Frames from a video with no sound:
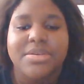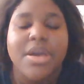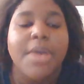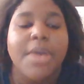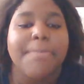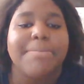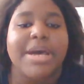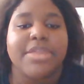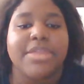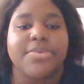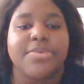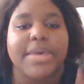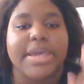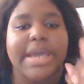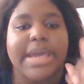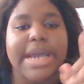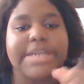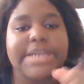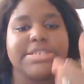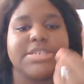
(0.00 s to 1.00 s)
By the way,
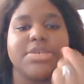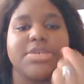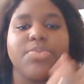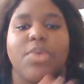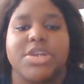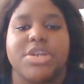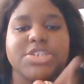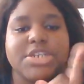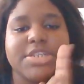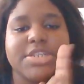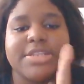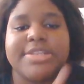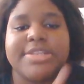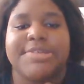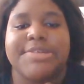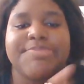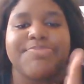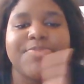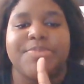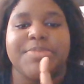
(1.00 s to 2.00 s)
I did watch a
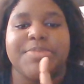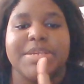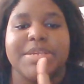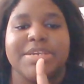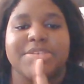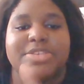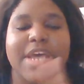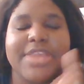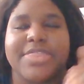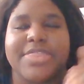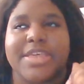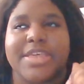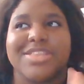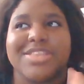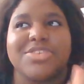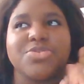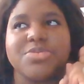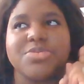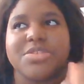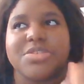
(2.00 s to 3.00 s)
clip from this. I think
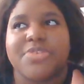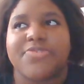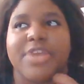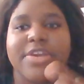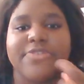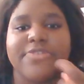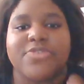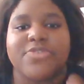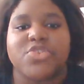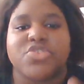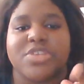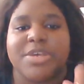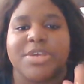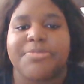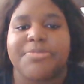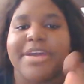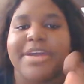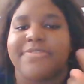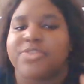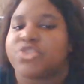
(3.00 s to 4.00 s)
this was the very first clip
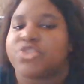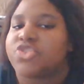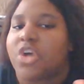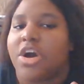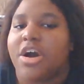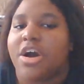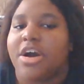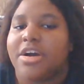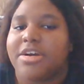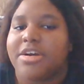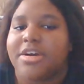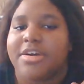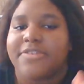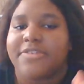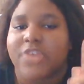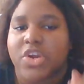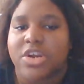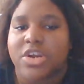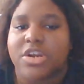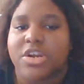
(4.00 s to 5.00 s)
I ever saw of
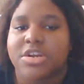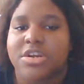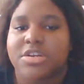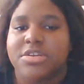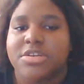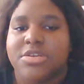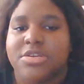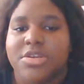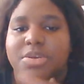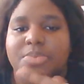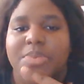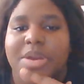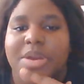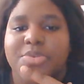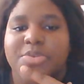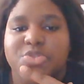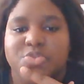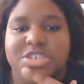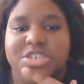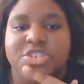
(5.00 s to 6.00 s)
her when I
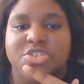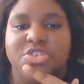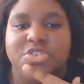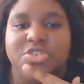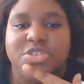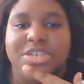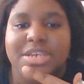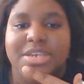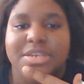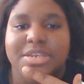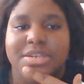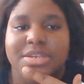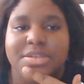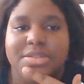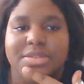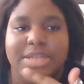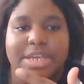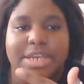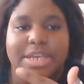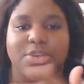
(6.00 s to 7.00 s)
was researching,
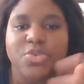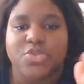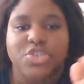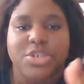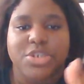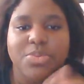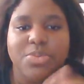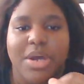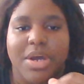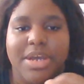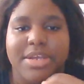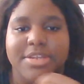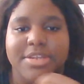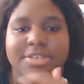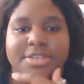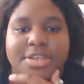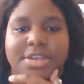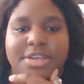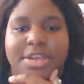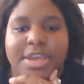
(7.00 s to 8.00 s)
like, who she
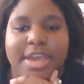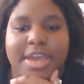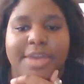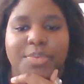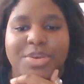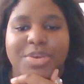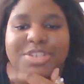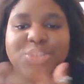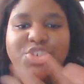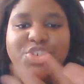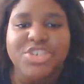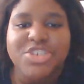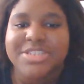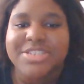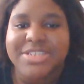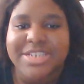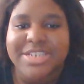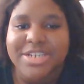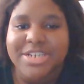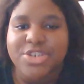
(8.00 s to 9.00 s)
was. And wasn't she
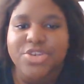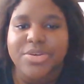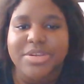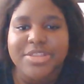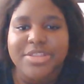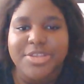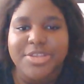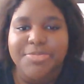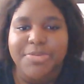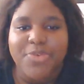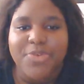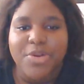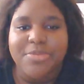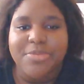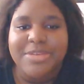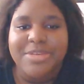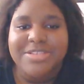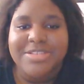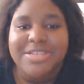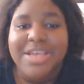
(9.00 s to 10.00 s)
sick during this
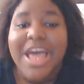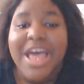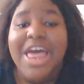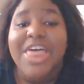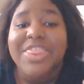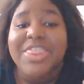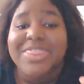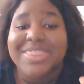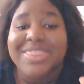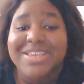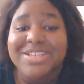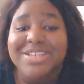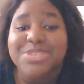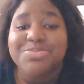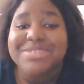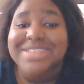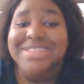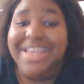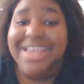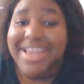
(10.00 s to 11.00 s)
performance? This
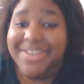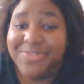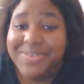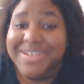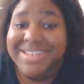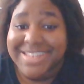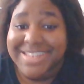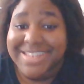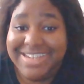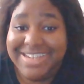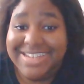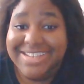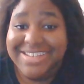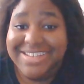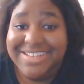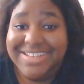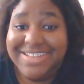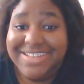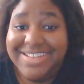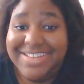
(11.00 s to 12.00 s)
was everything.
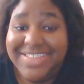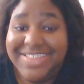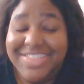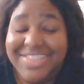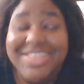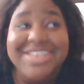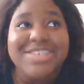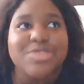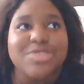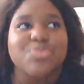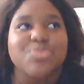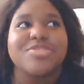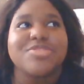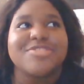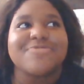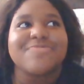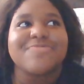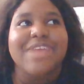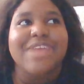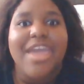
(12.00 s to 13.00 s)
This
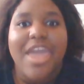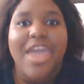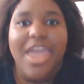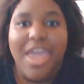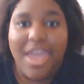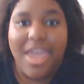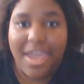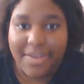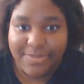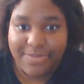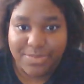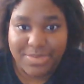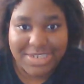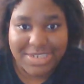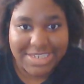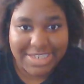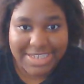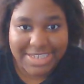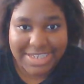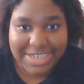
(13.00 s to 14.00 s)
was
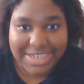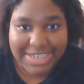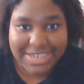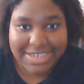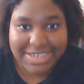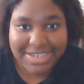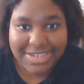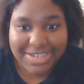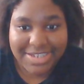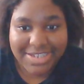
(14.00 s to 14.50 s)
everything.